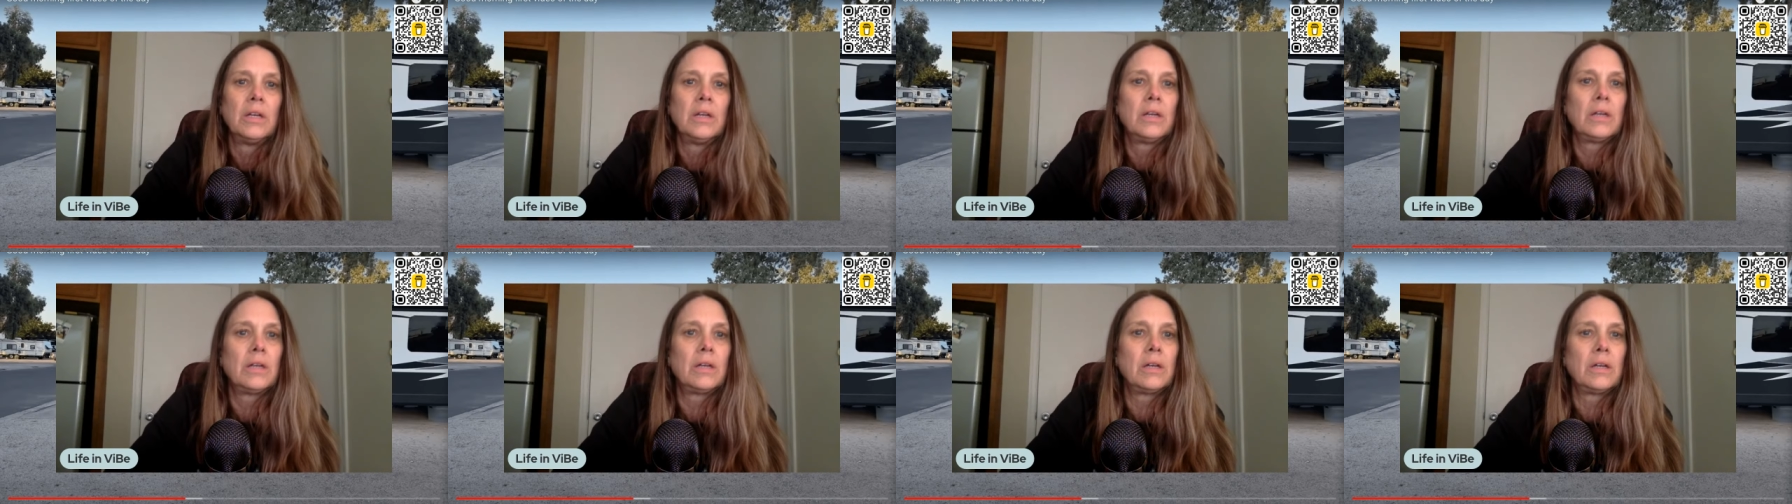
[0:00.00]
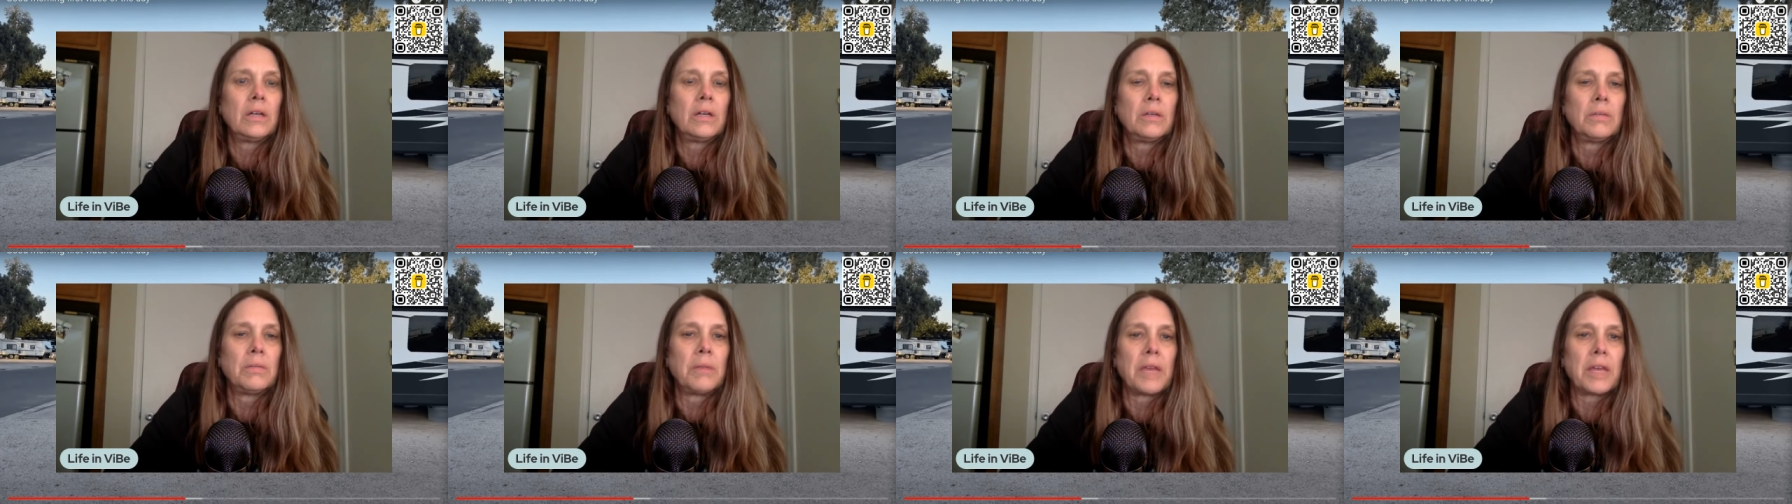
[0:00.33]

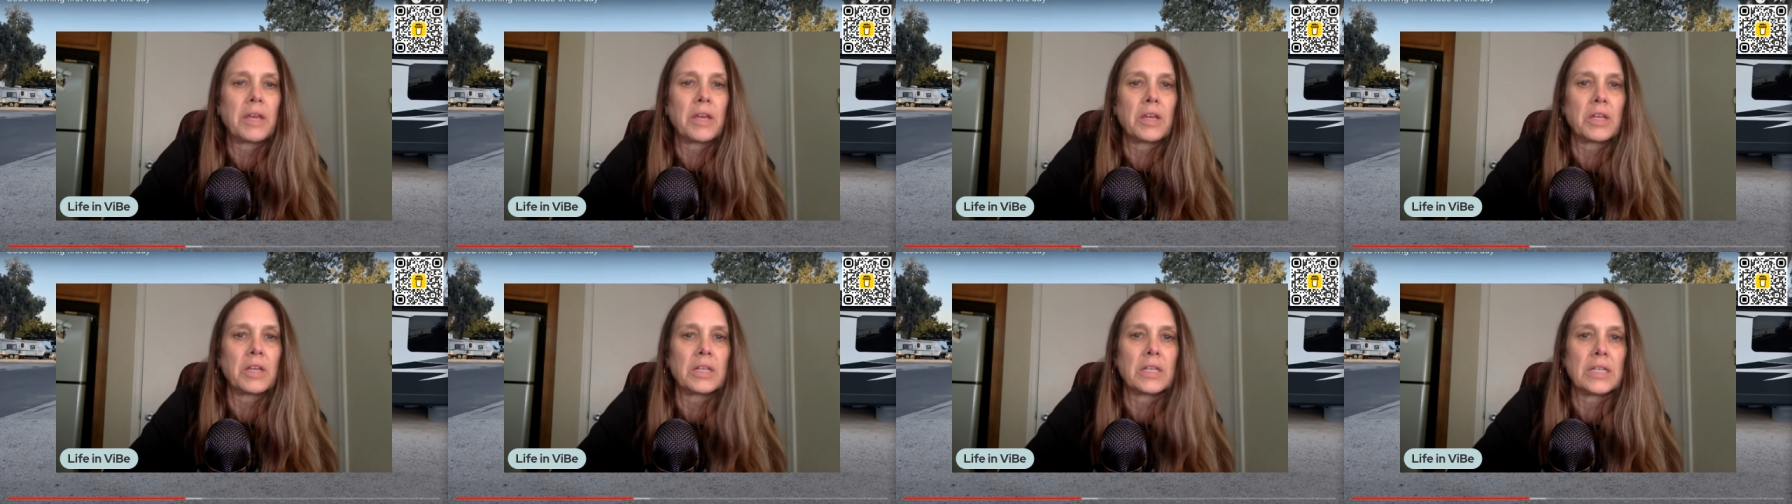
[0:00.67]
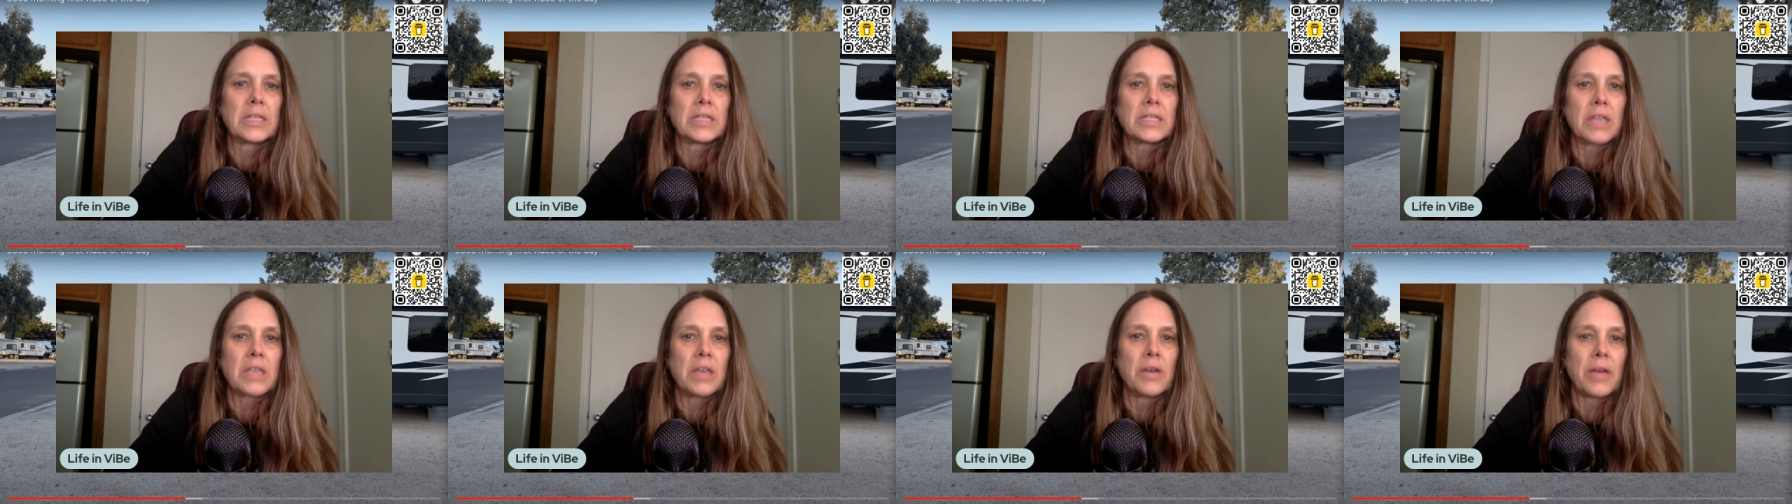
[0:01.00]
Oh, my
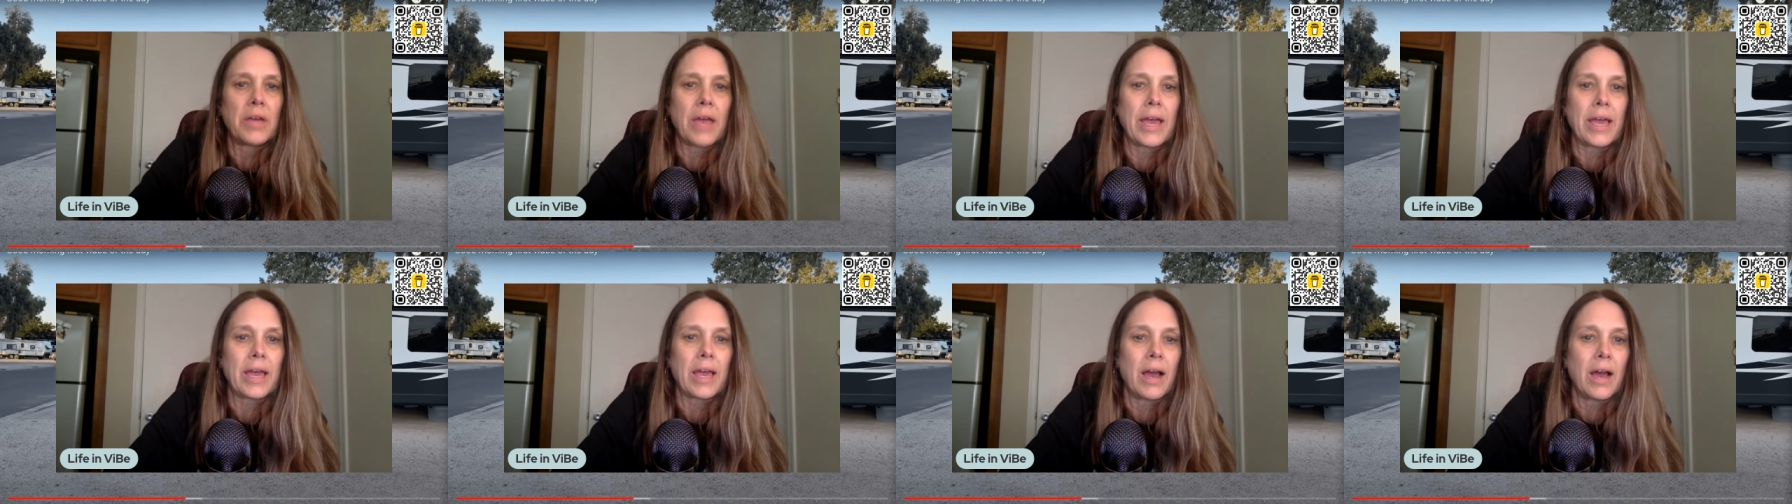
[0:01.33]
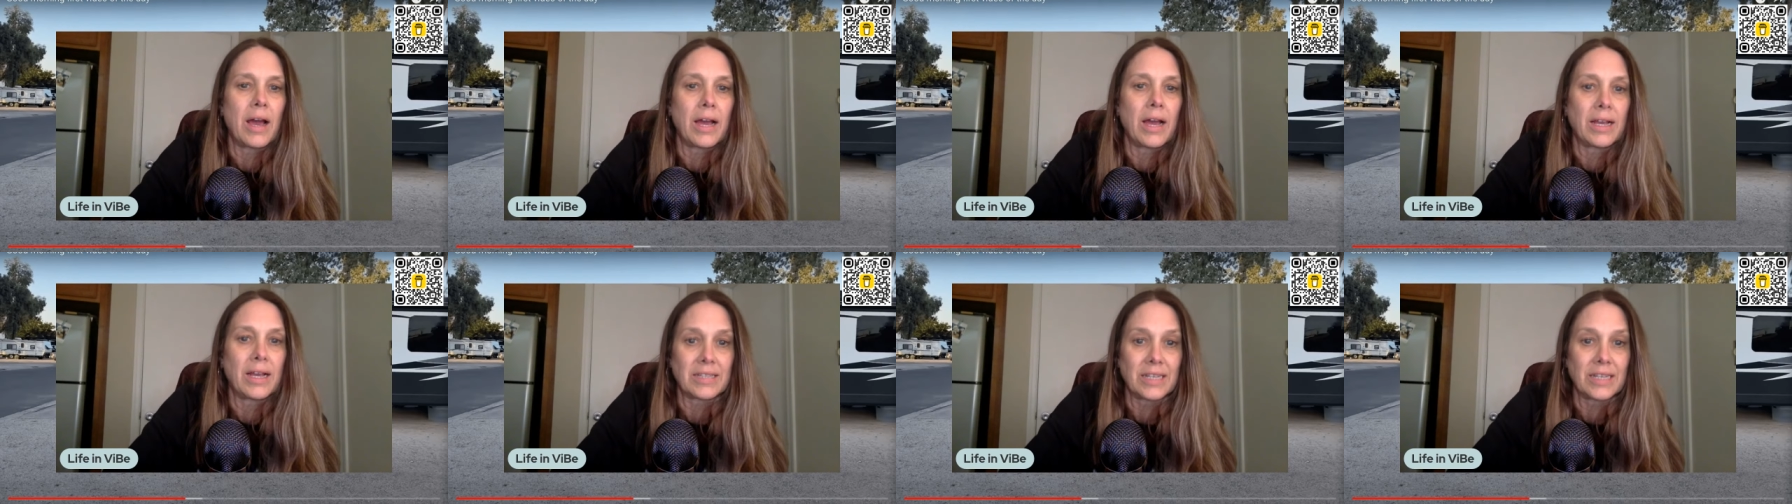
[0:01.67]
goodness. Okay, guys.